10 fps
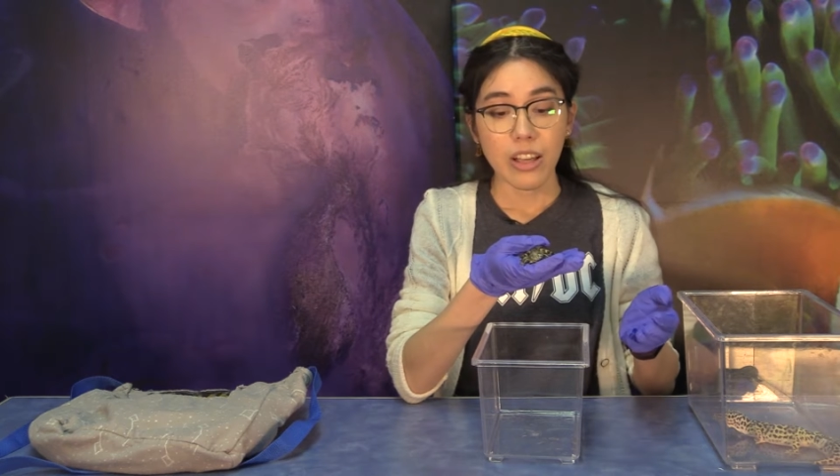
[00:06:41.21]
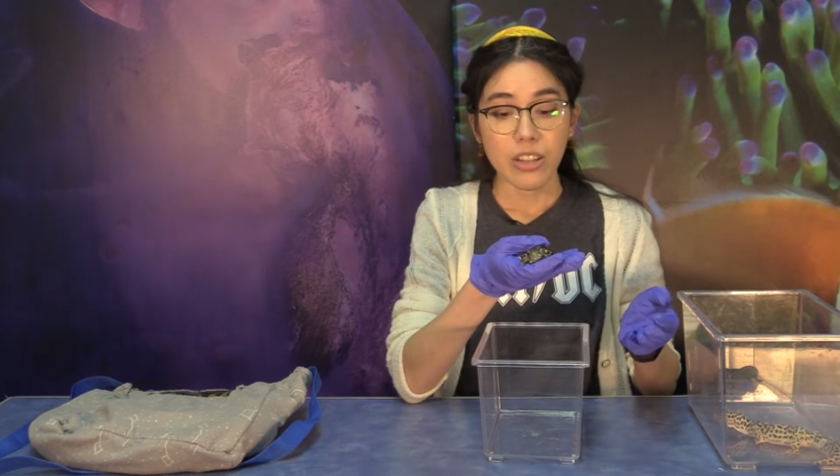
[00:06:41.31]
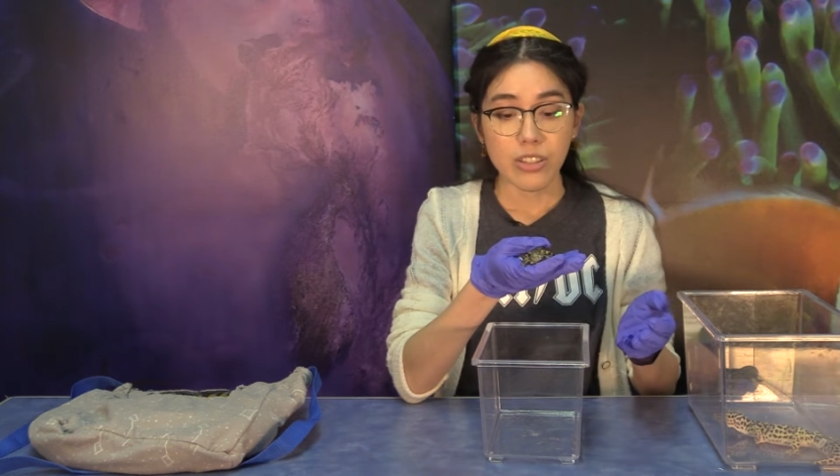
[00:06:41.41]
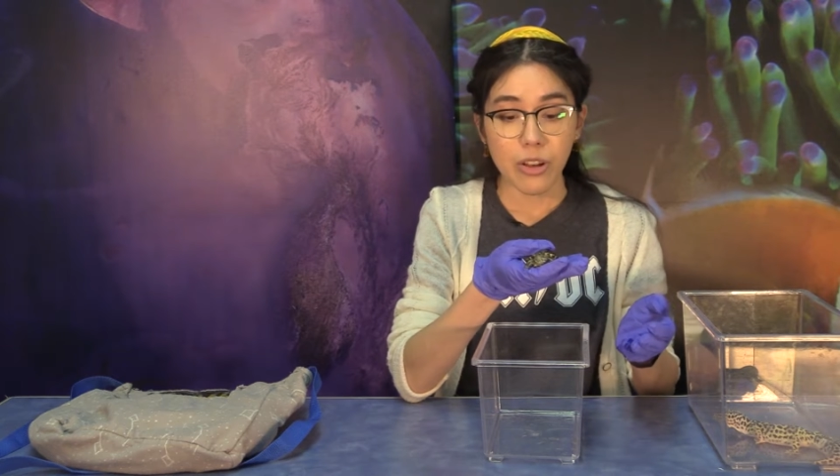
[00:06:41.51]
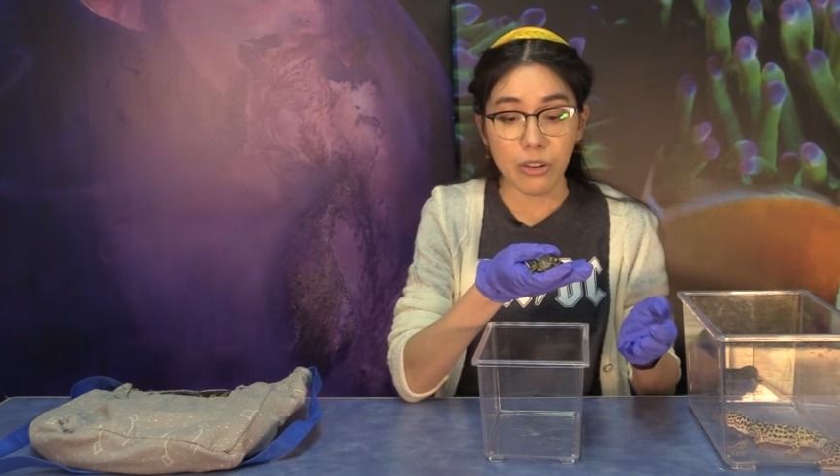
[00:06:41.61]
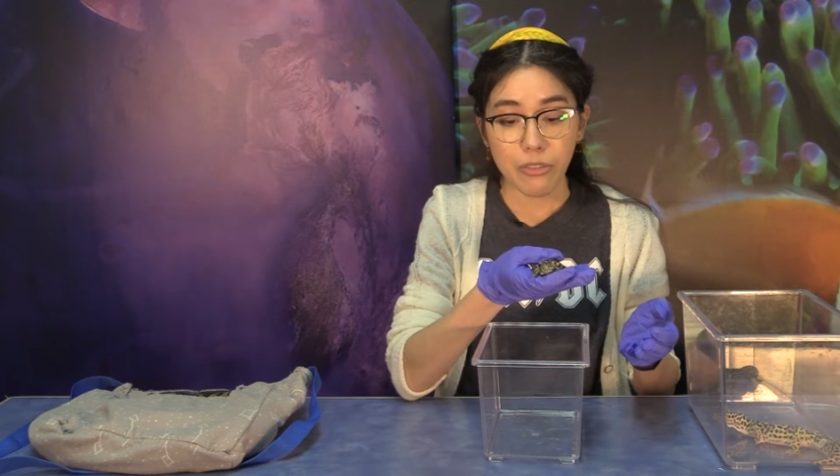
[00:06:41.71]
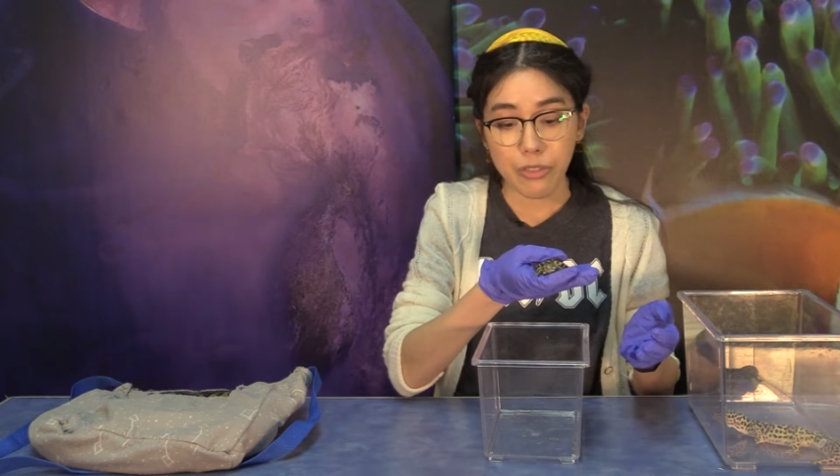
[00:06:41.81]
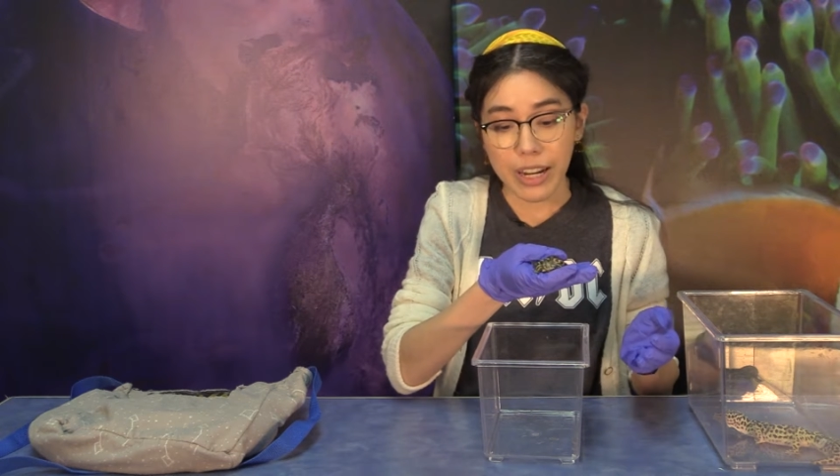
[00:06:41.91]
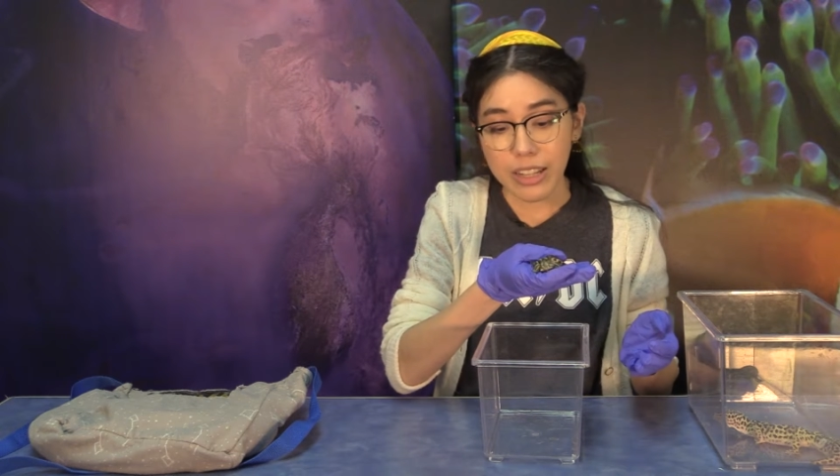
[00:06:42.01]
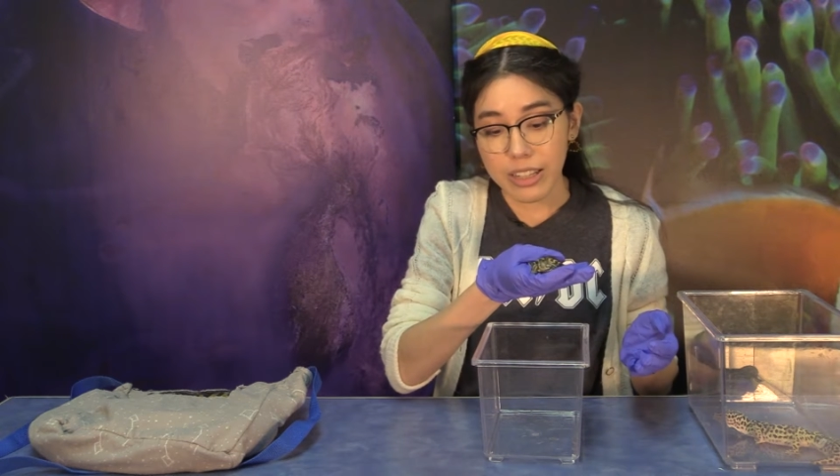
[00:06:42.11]
So
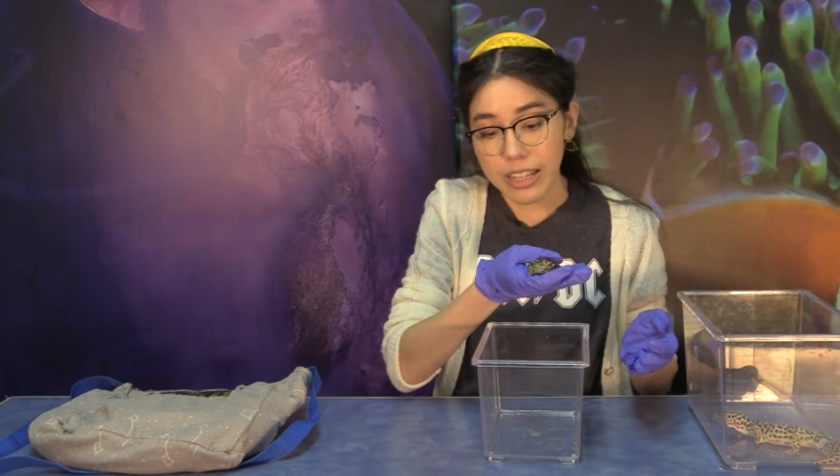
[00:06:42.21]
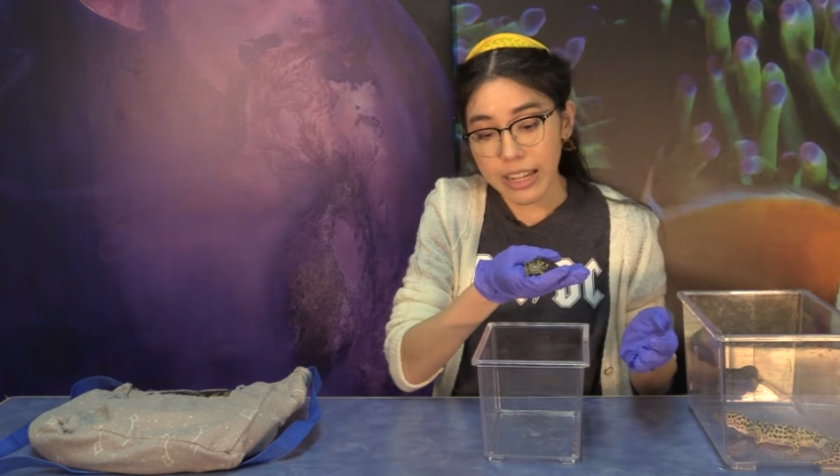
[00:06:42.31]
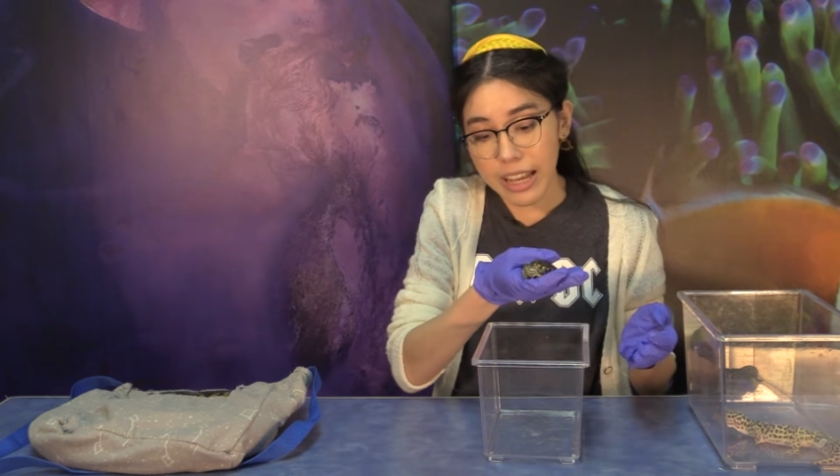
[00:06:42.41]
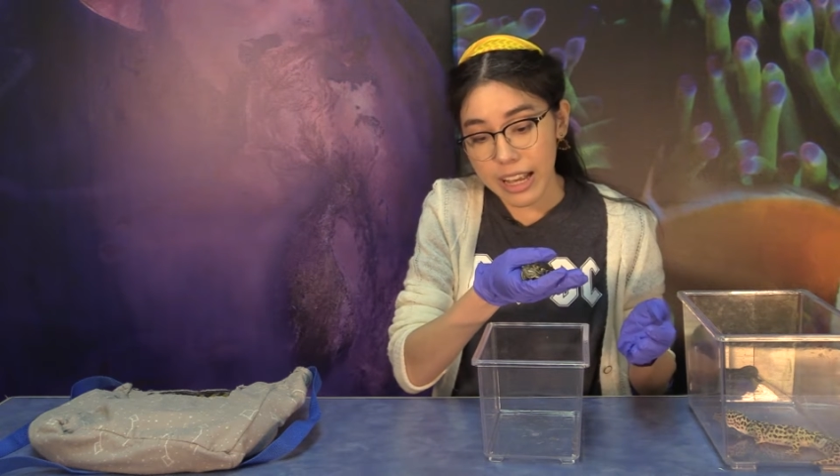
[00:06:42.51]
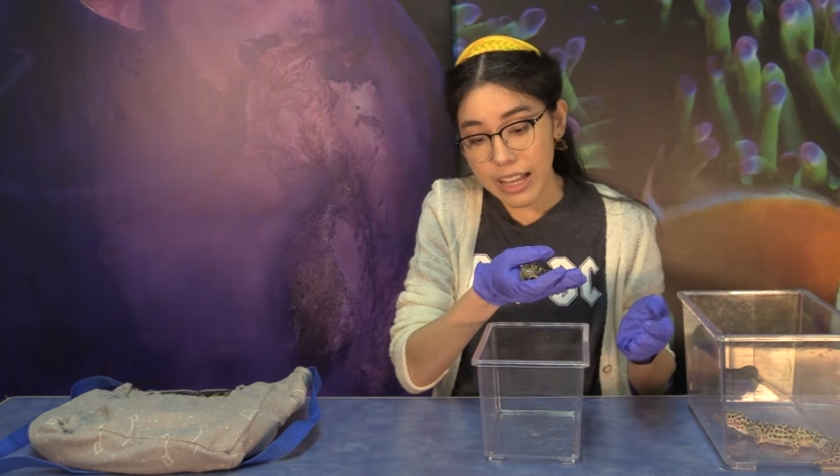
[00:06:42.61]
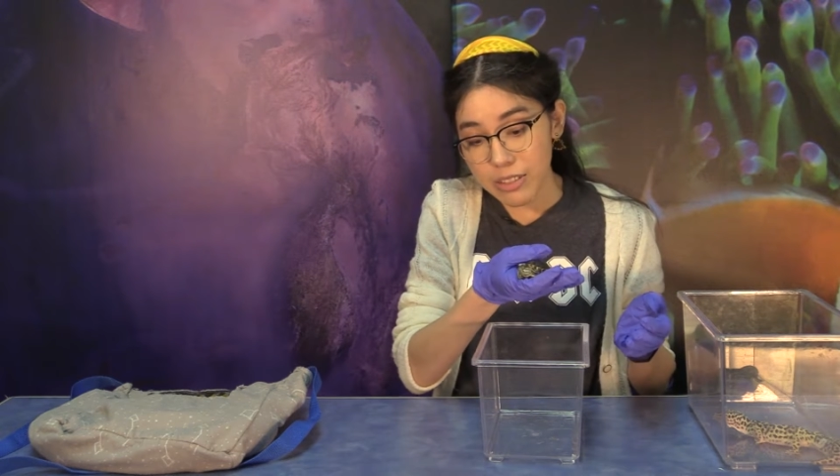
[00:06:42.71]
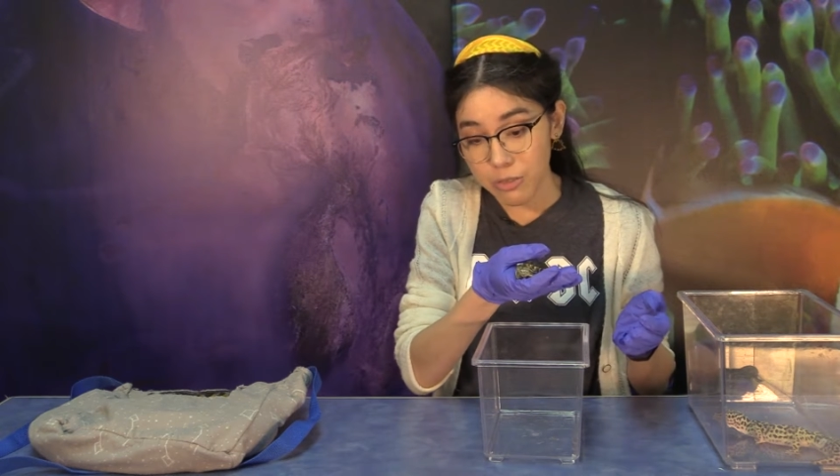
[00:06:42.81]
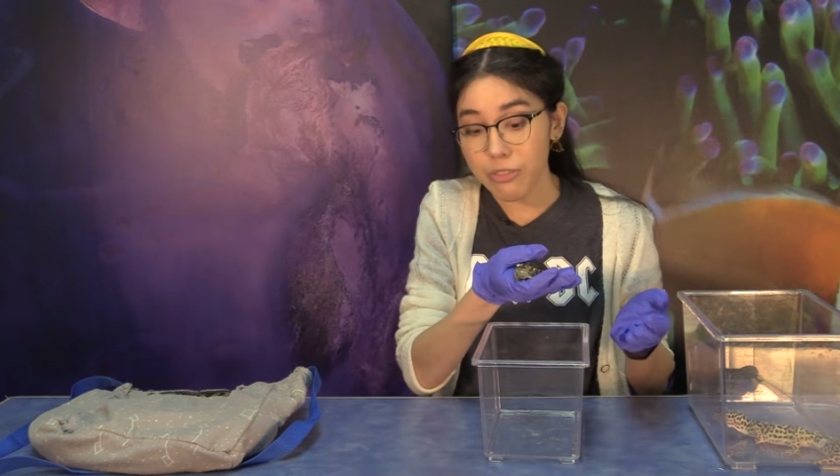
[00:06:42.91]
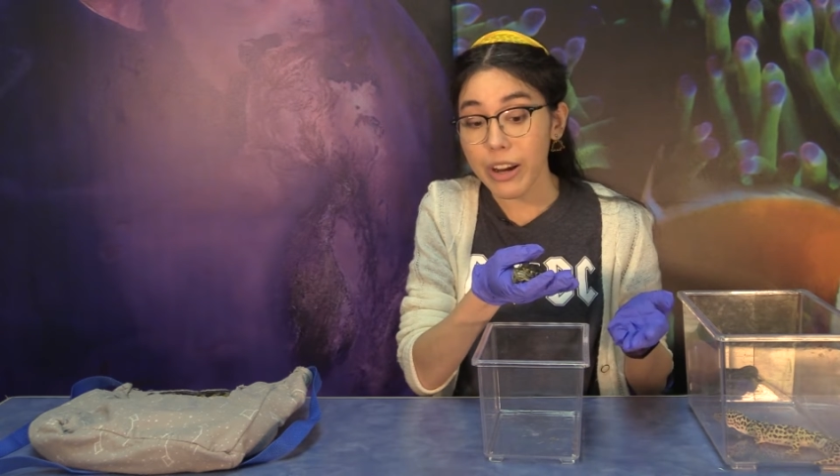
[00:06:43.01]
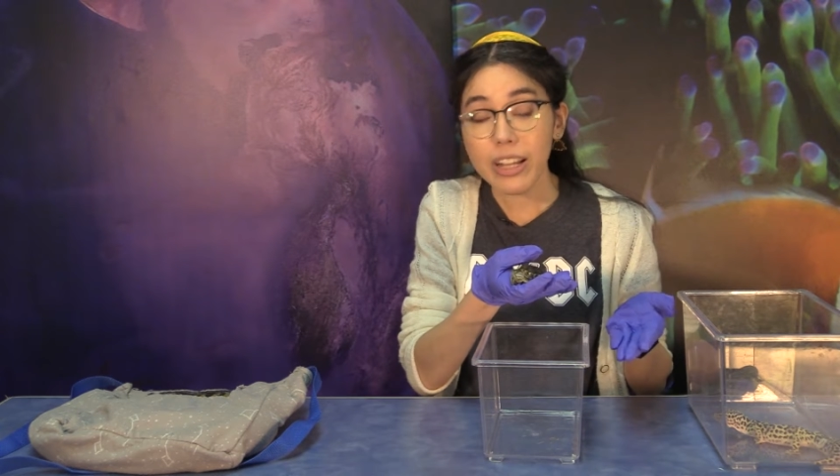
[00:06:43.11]
Franklin,
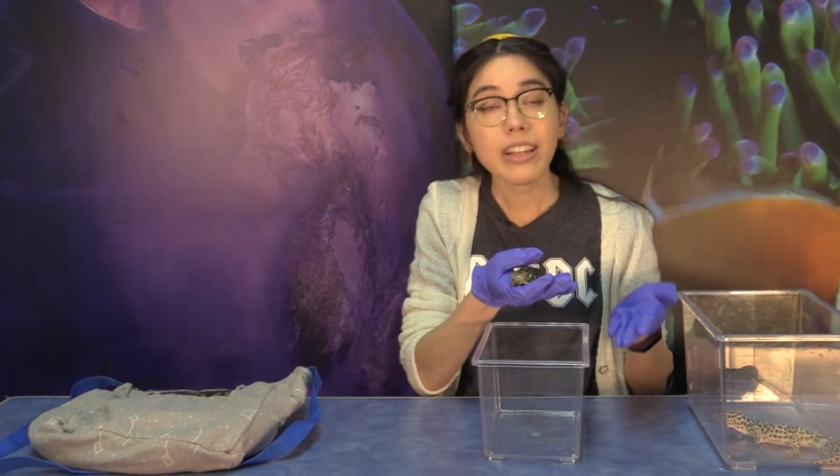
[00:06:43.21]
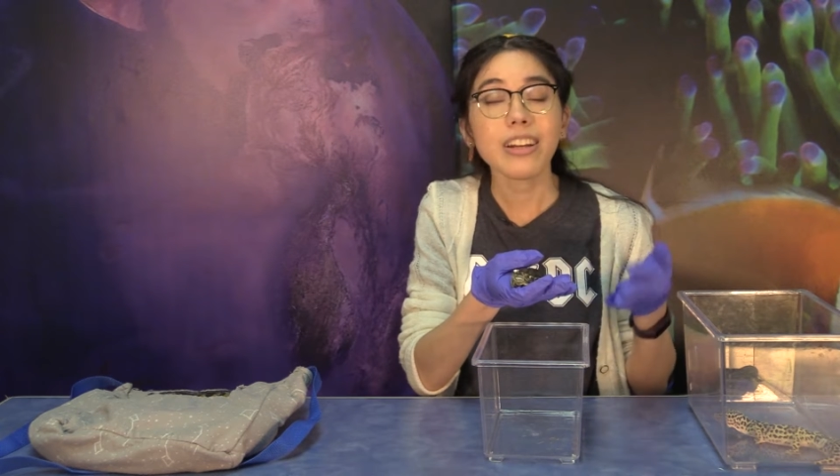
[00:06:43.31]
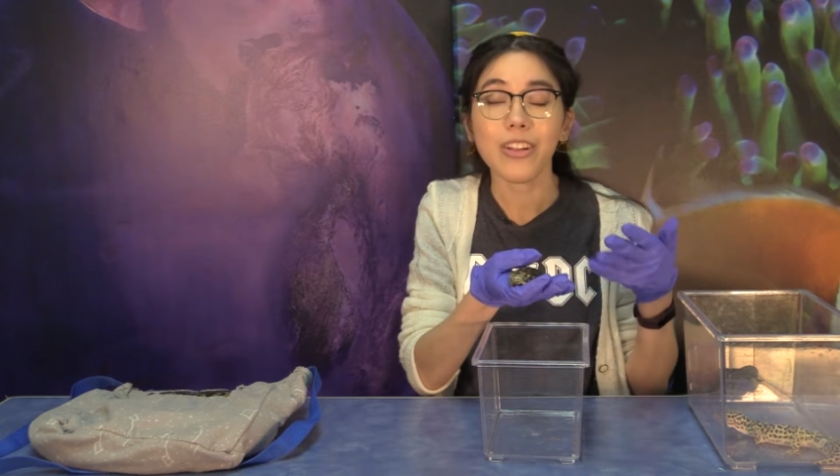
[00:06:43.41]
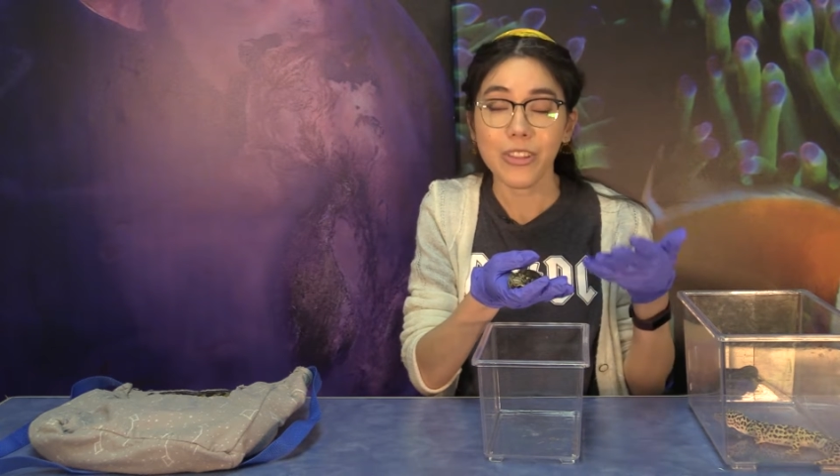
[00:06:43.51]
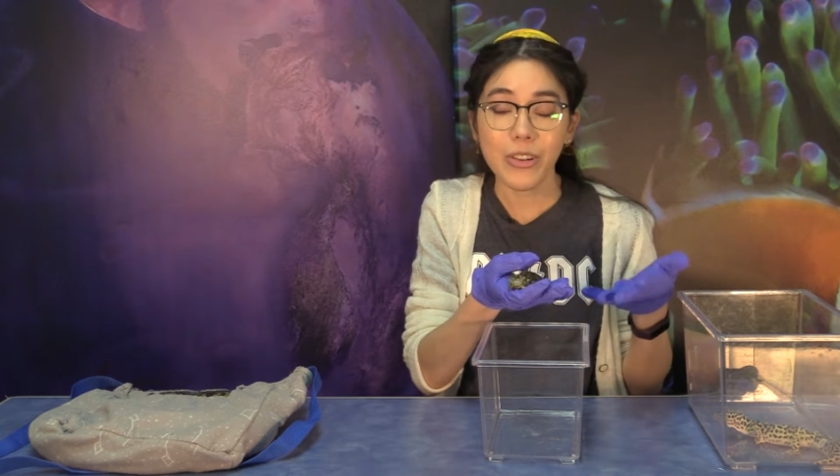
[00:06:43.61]
although